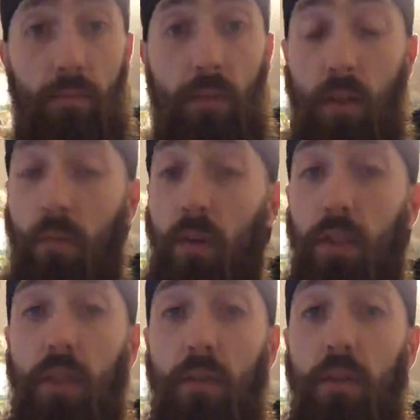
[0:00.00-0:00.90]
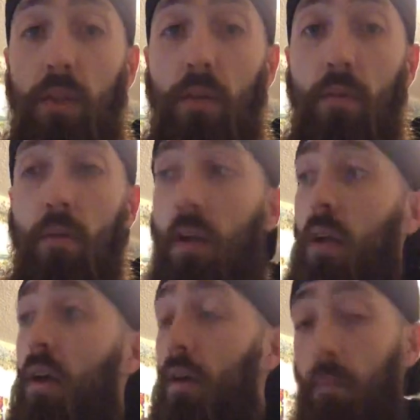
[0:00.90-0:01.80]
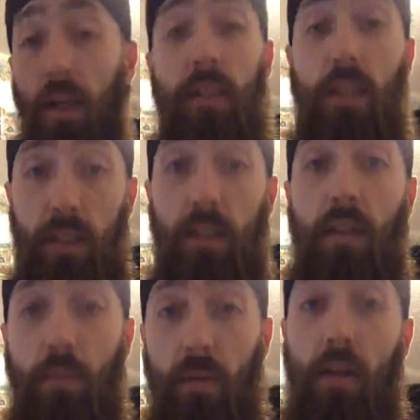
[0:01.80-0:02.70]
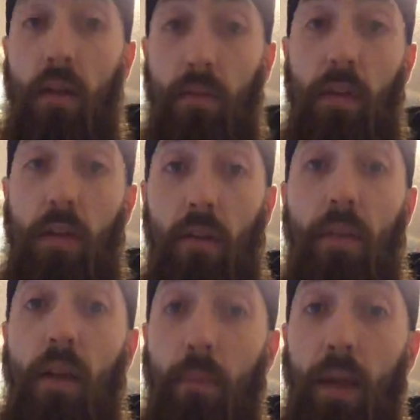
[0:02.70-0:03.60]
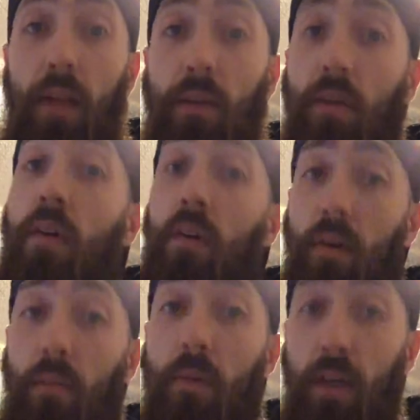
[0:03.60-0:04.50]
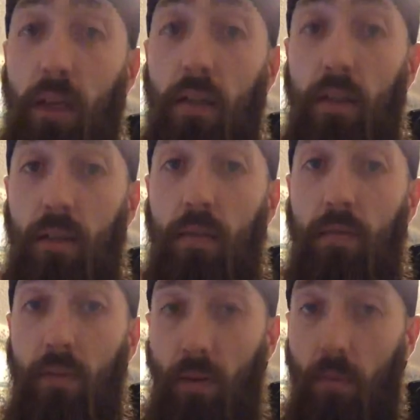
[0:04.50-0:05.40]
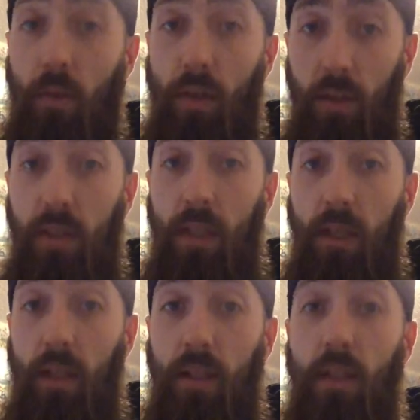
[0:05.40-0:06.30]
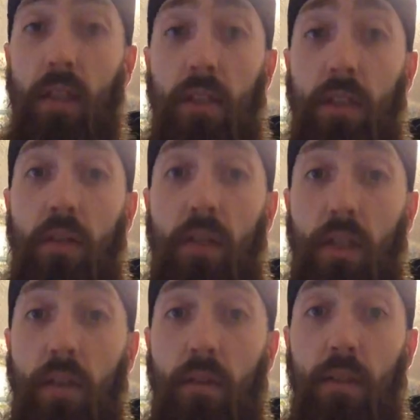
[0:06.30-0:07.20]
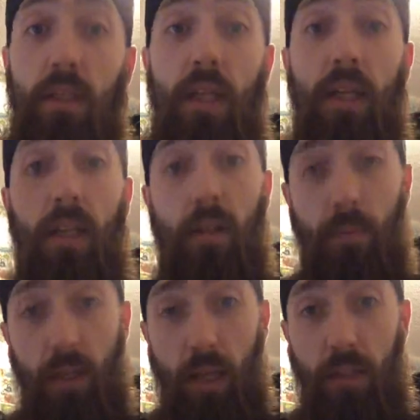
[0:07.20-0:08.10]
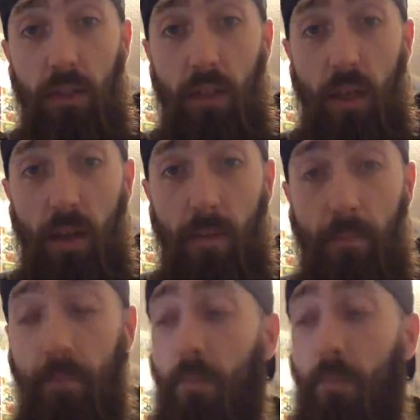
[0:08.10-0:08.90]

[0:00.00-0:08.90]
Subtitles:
gonna want you to basically send it with love. If they paid their hard-earned money for what you're selling, the least you can do is take a little bit of extra time